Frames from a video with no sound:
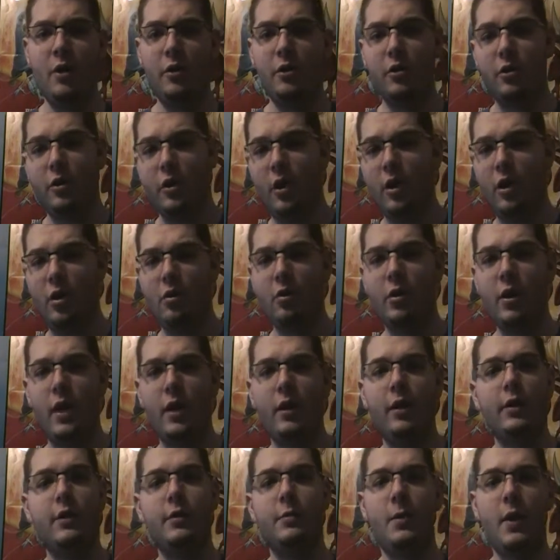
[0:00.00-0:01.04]
So they're like,
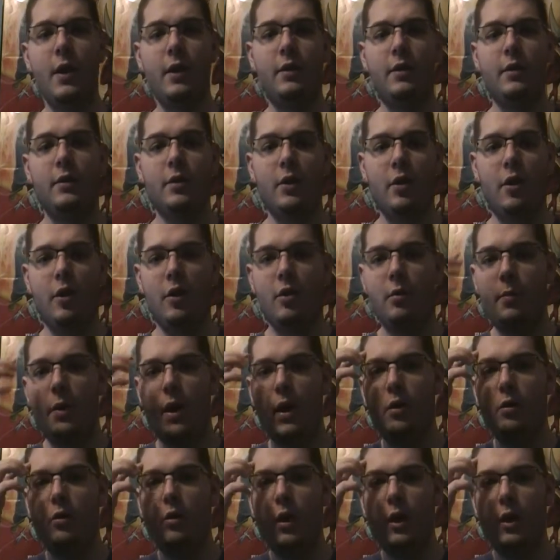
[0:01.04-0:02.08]
okay, let's make this card
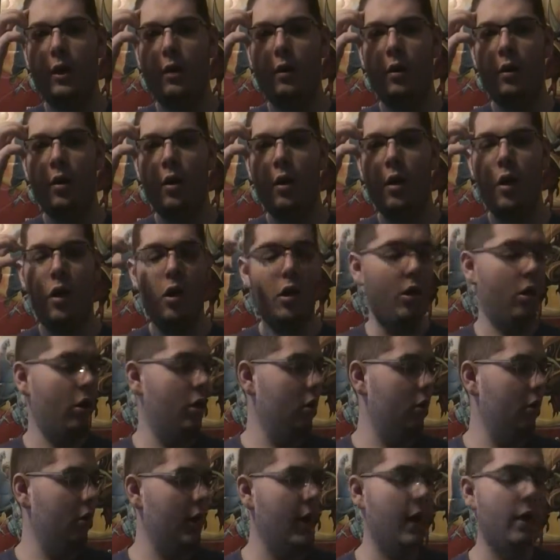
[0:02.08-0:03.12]
about, an
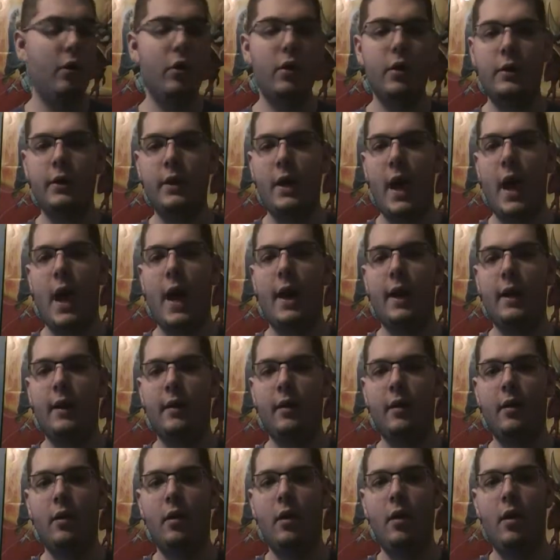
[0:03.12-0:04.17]
all-out
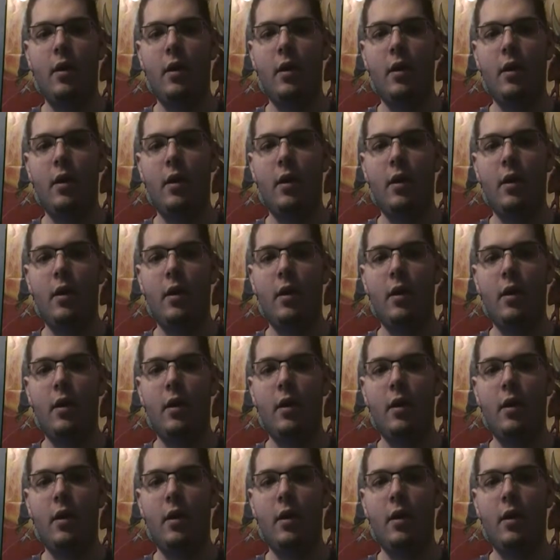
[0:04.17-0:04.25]
attack